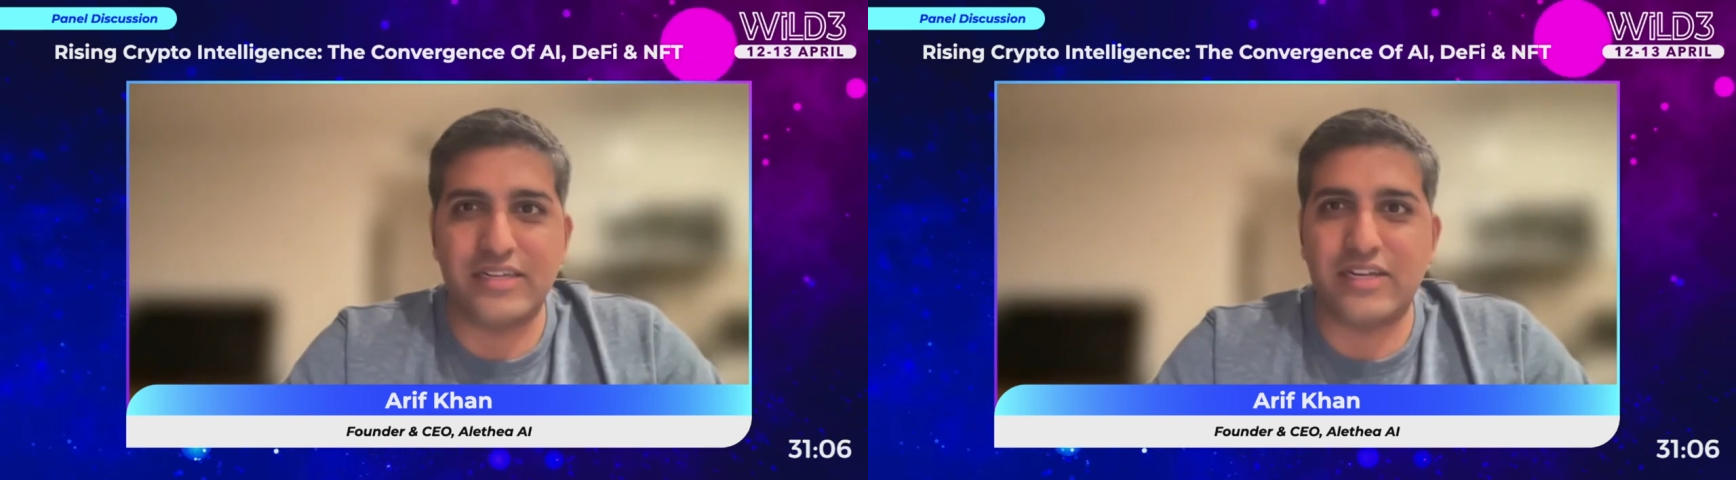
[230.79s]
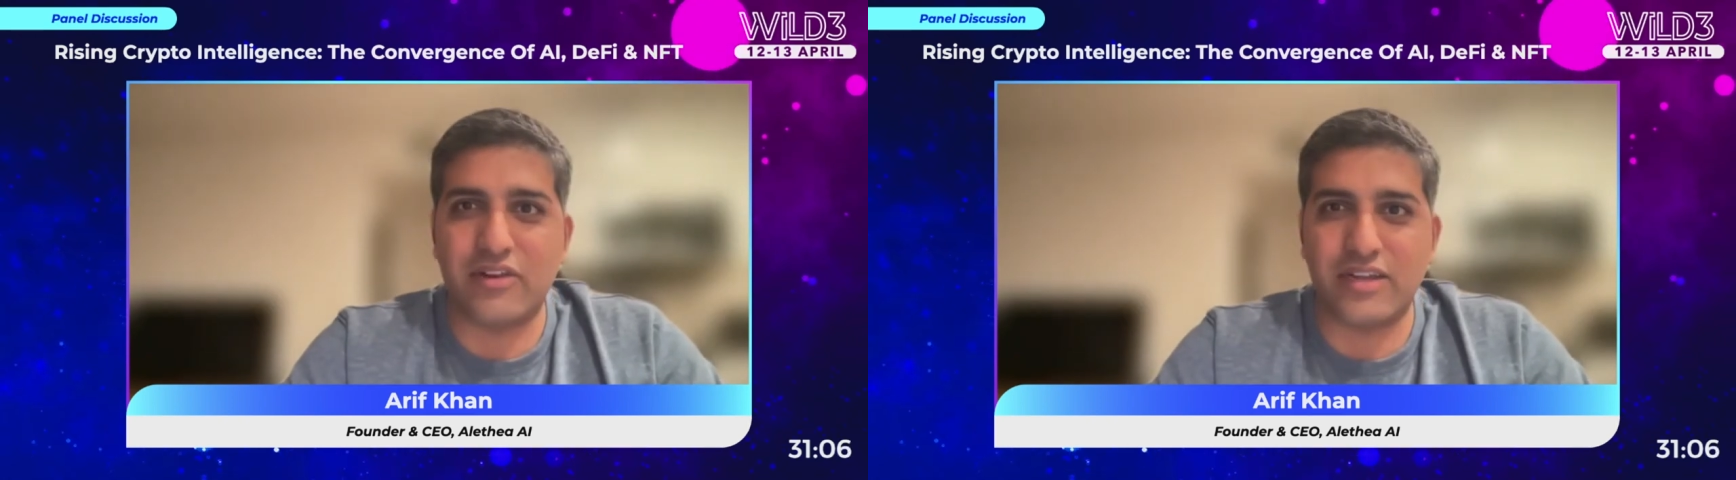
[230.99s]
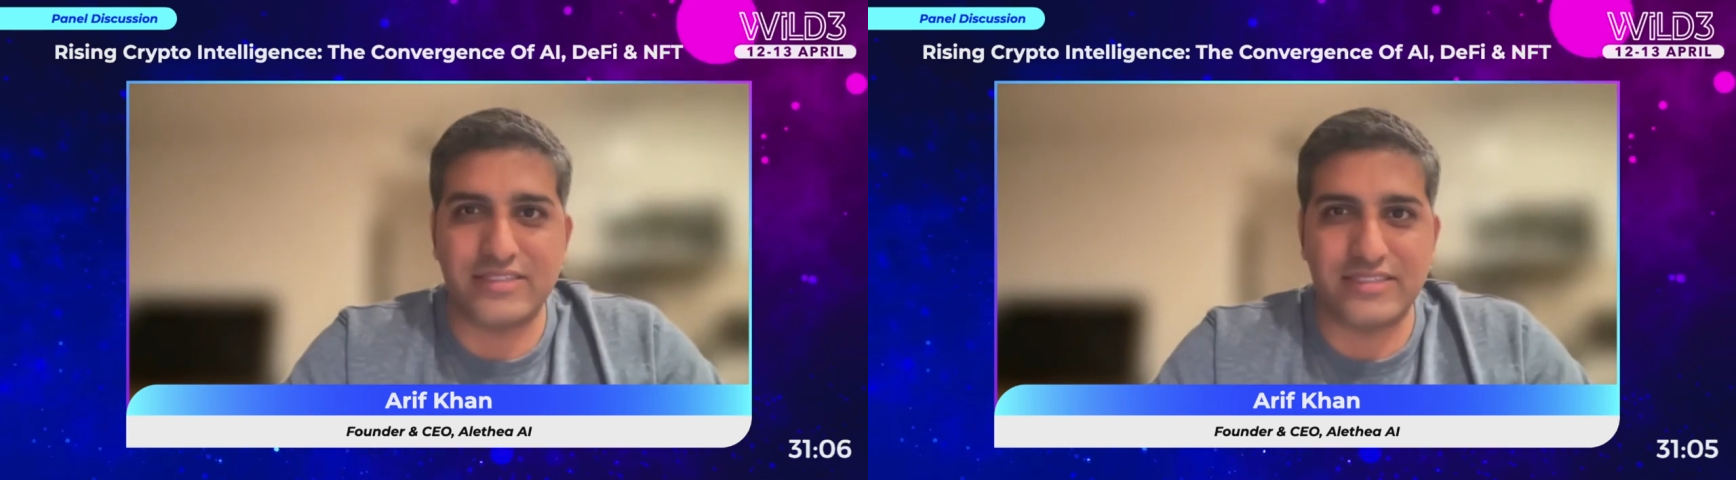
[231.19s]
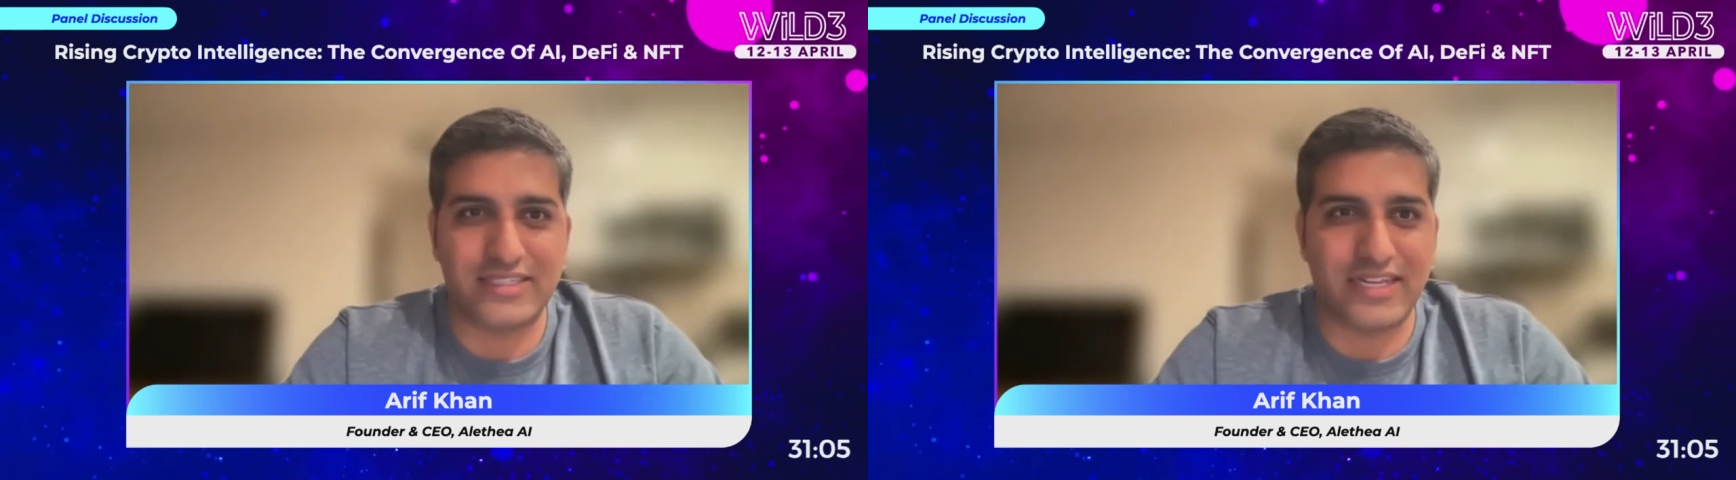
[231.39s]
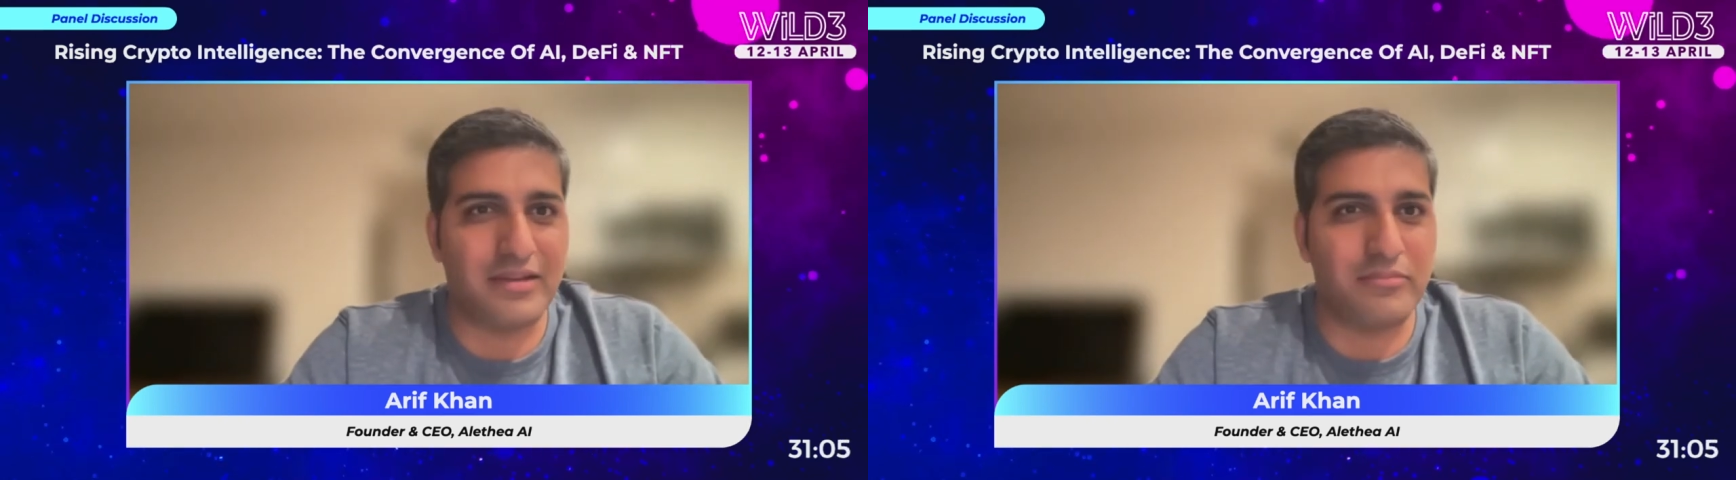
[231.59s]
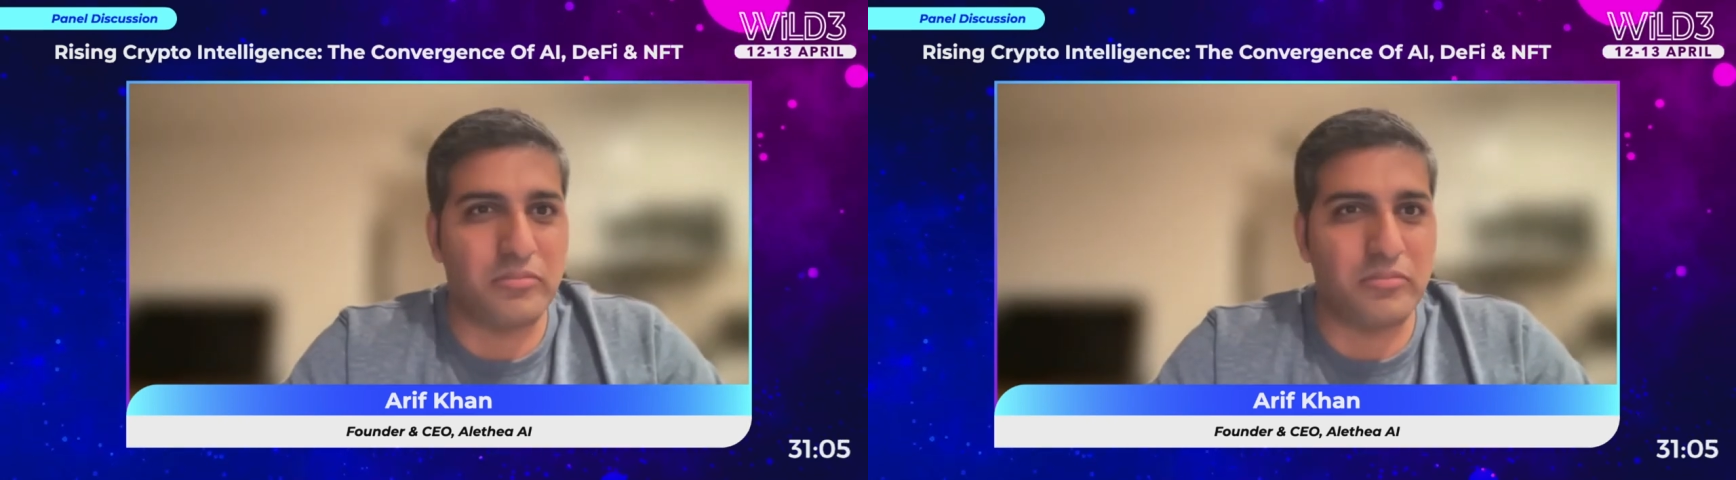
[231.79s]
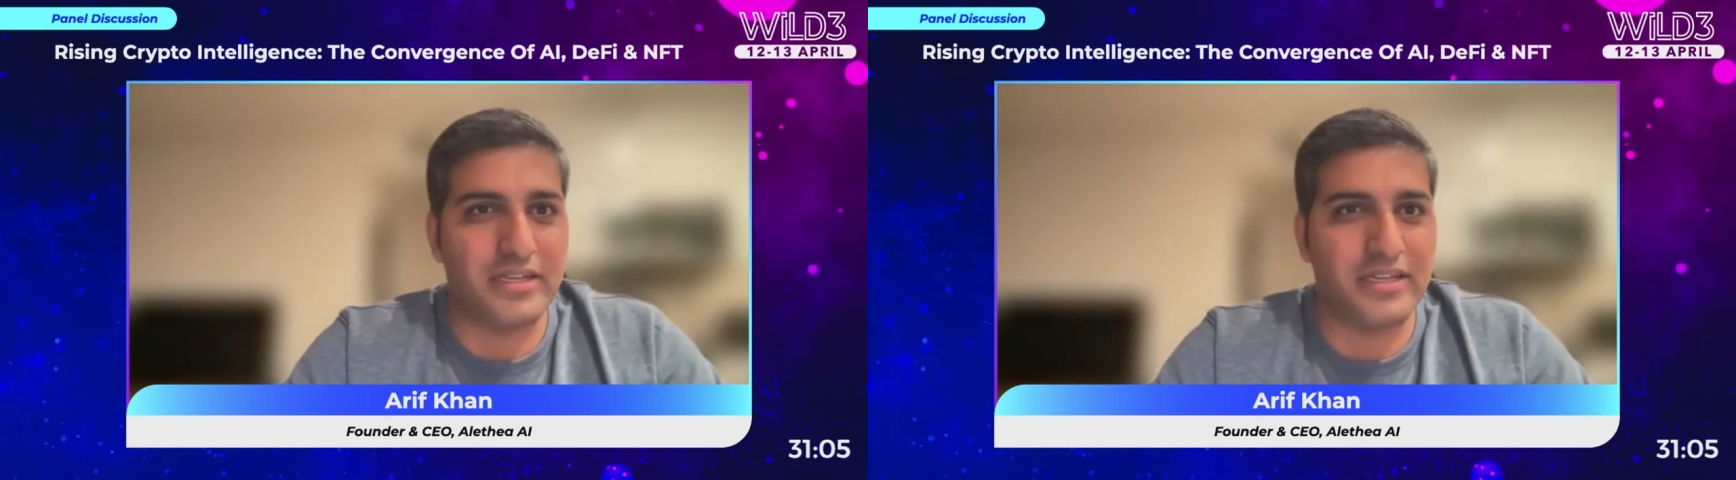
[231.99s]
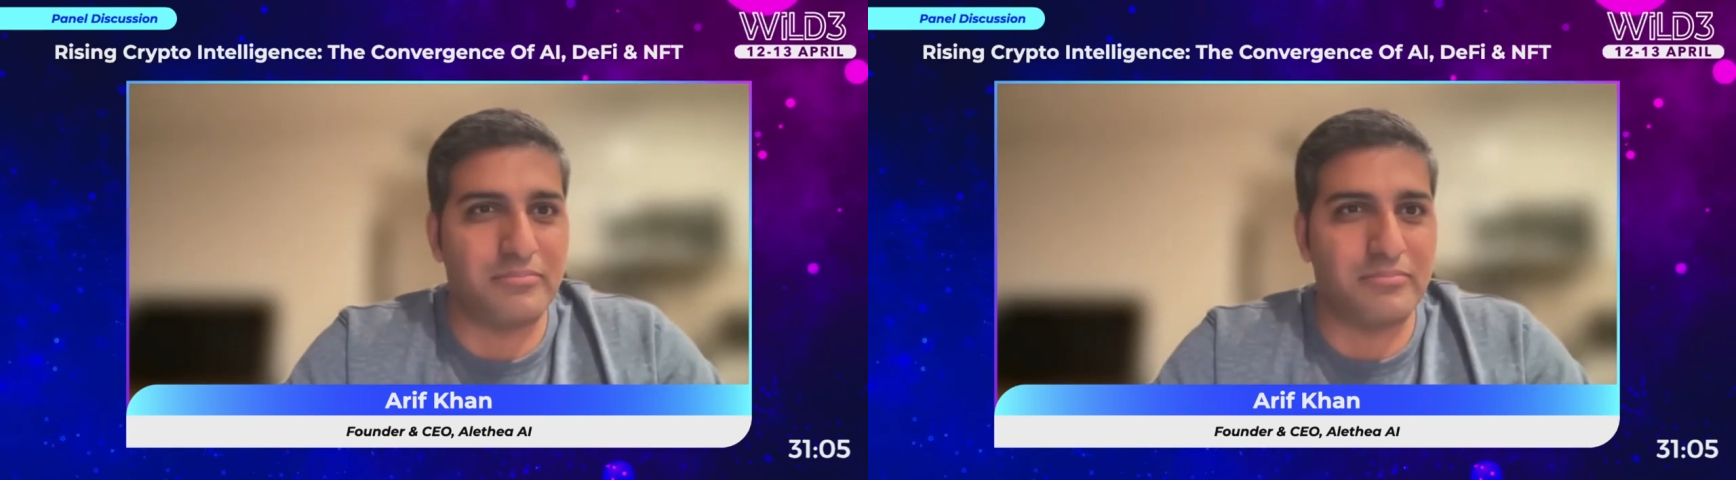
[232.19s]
career as a stand-up comedian